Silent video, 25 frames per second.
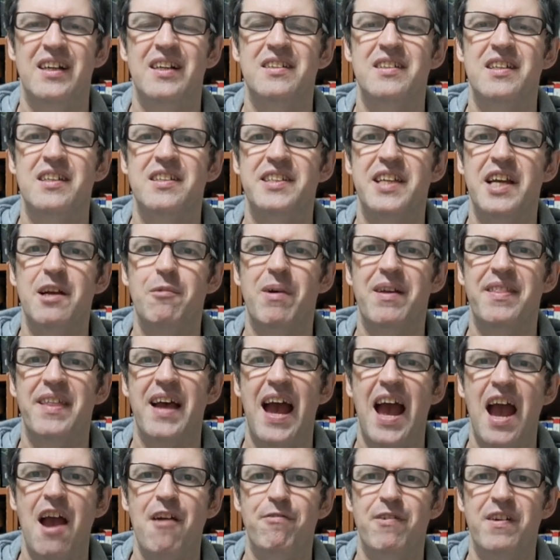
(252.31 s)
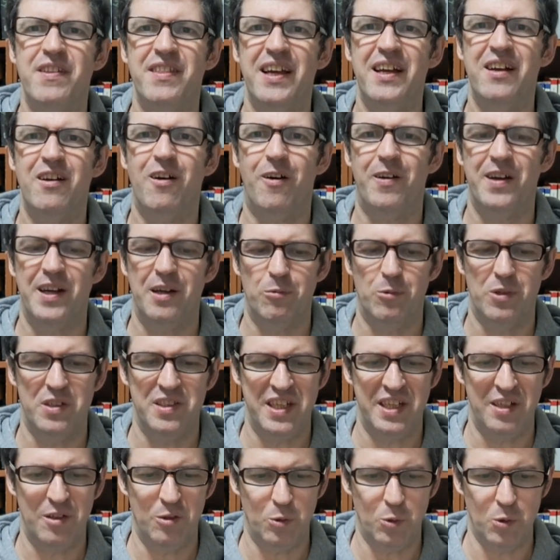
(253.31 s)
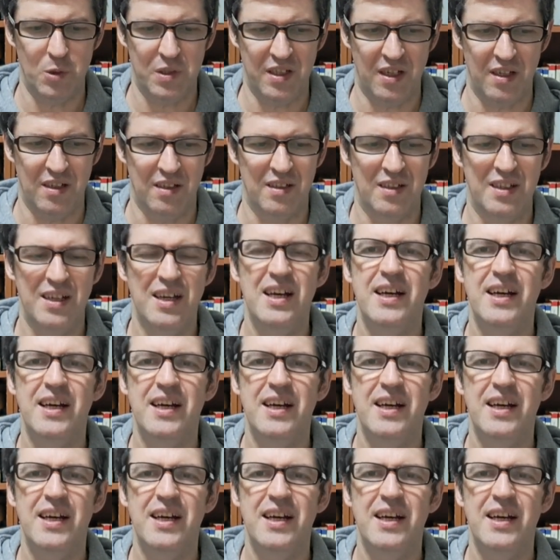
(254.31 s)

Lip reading: to see whether everything on it was in order.